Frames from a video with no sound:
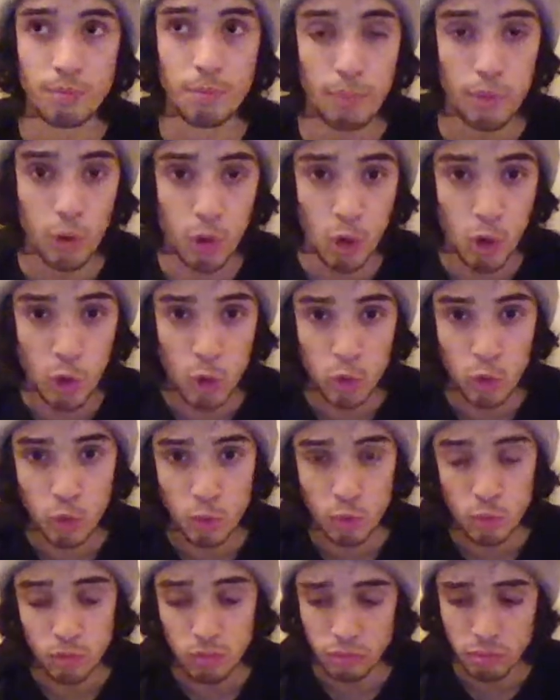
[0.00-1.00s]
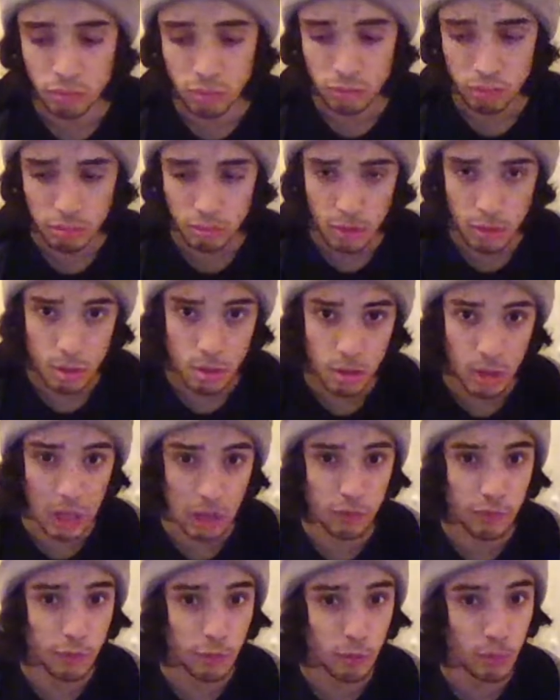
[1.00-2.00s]
pro
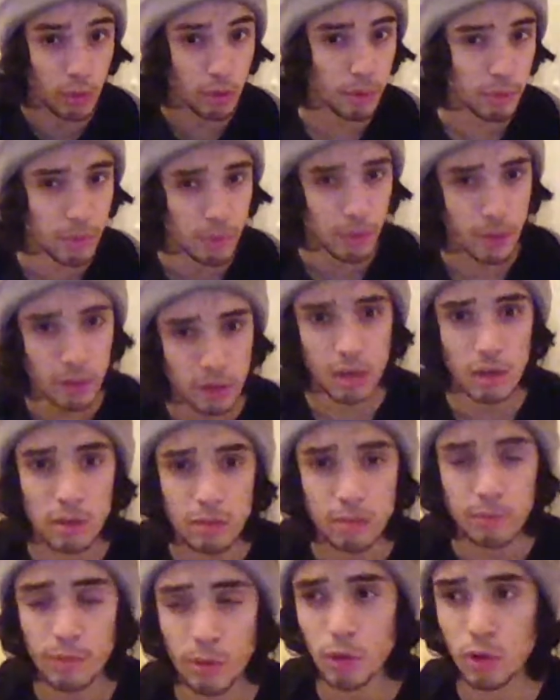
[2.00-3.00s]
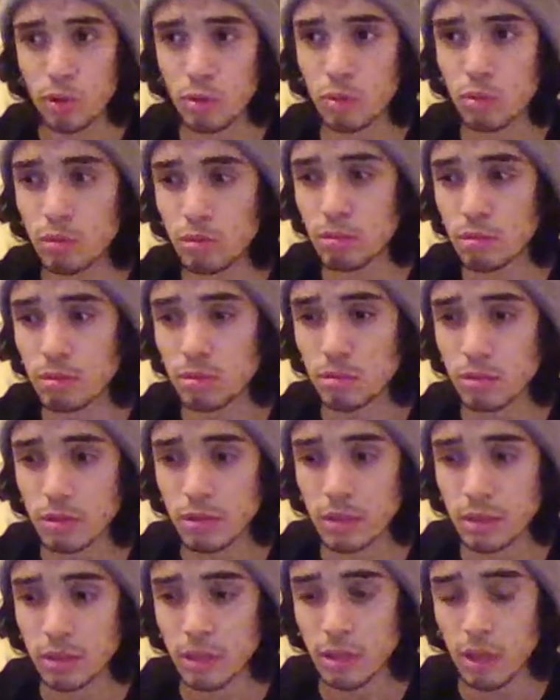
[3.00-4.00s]
self-worth, pro
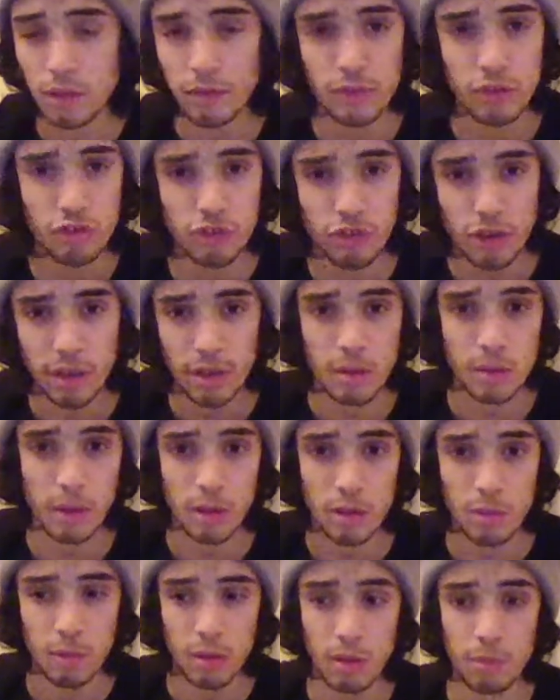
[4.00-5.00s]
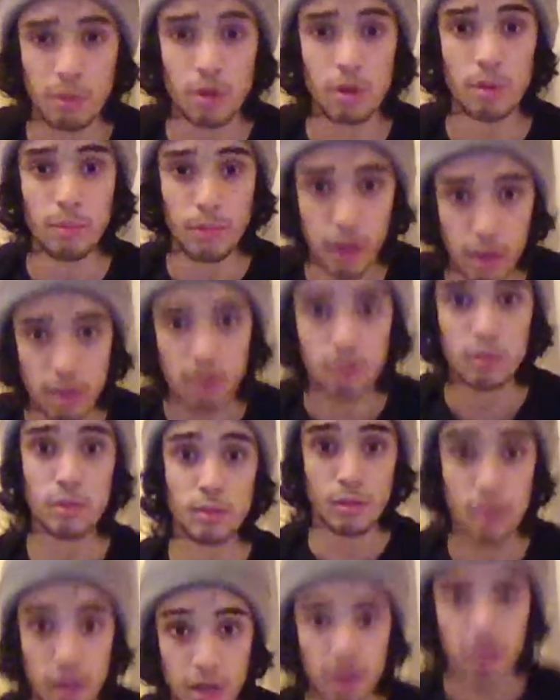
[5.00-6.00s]
if it shakes, that's because I'm on a bed, and it's because